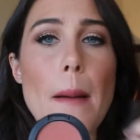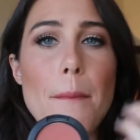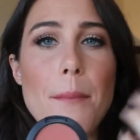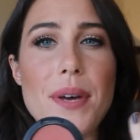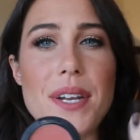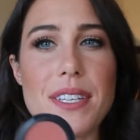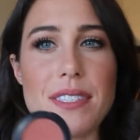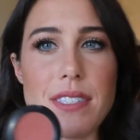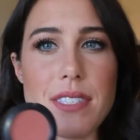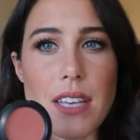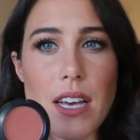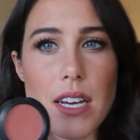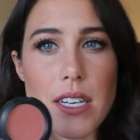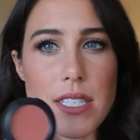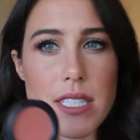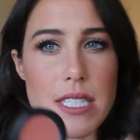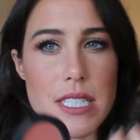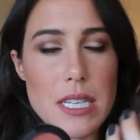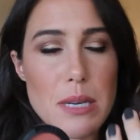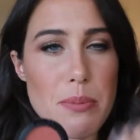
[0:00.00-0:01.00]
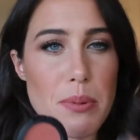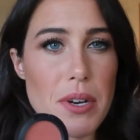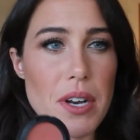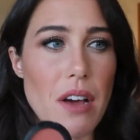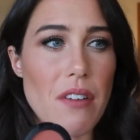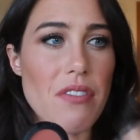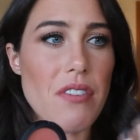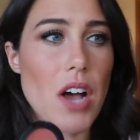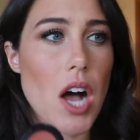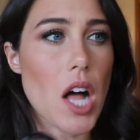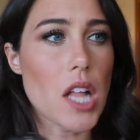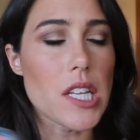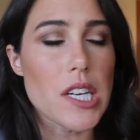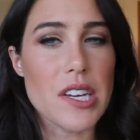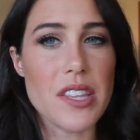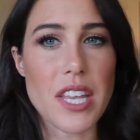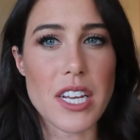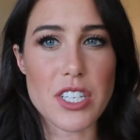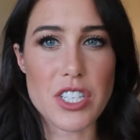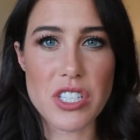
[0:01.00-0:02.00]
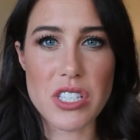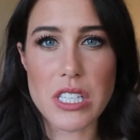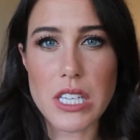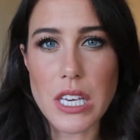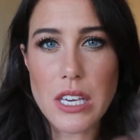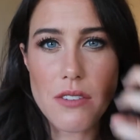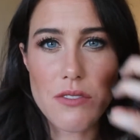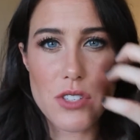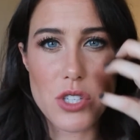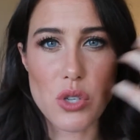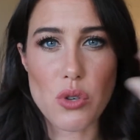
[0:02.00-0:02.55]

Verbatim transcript: but it's a deep enough color that just gives